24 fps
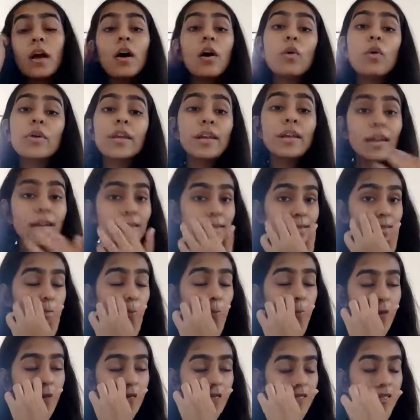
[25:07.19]
Okay, guys,
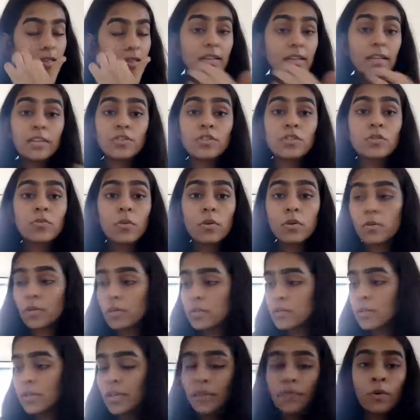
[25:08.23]
basically, I just want to
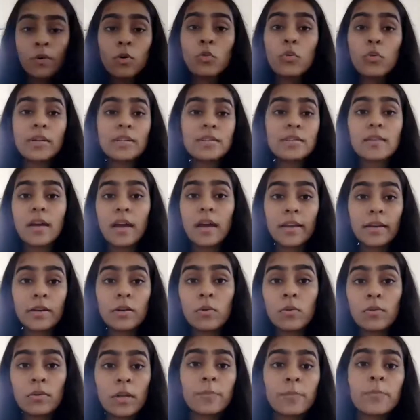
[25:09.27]
also give a quick side
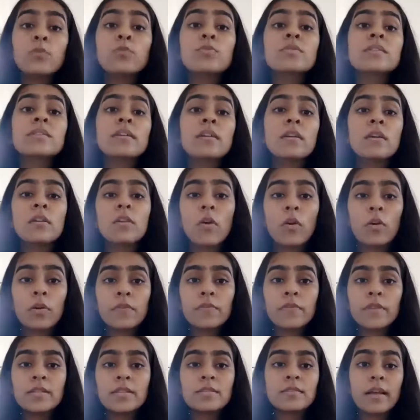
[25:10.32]
note. I'm using a lot of
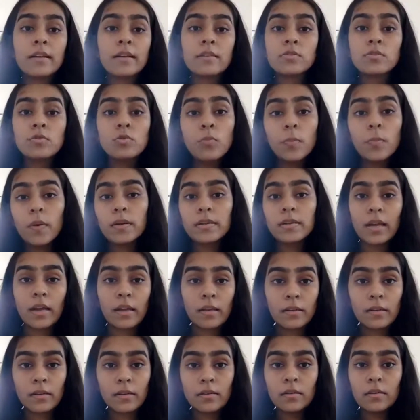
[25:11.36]
these like super
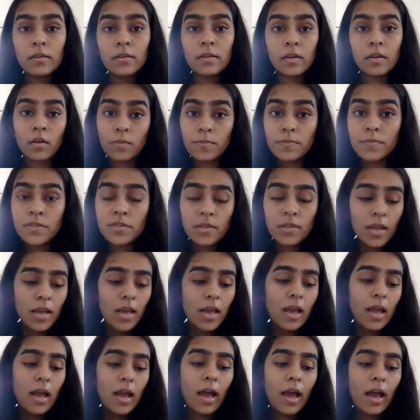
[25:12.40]
technical terms,
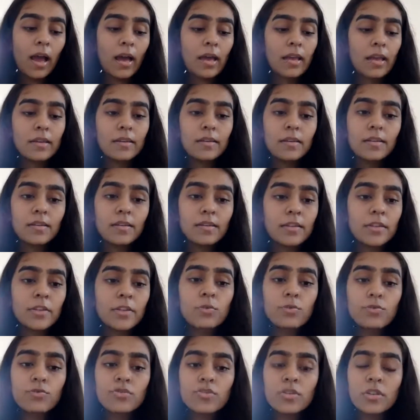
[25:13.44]
and they
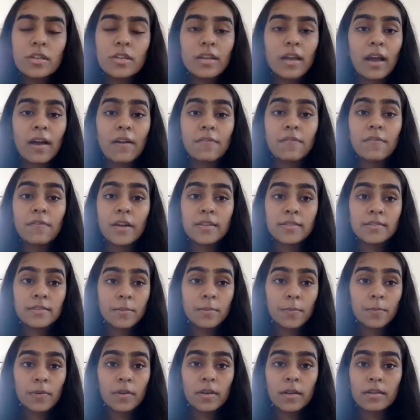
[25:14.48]
usually have very
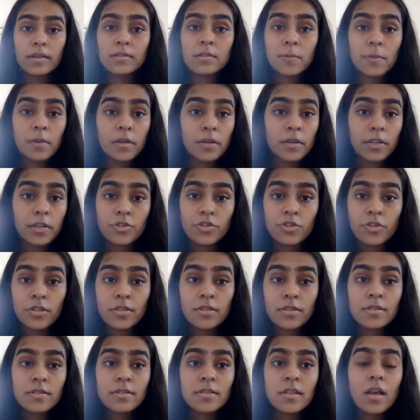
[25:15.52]
simple
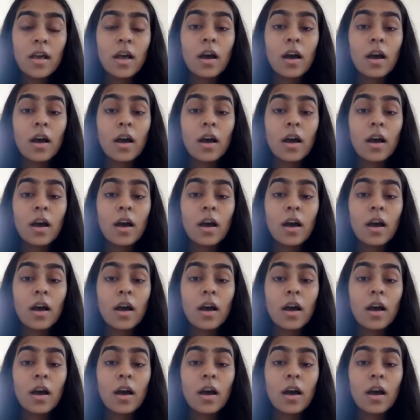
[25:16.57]
explanations.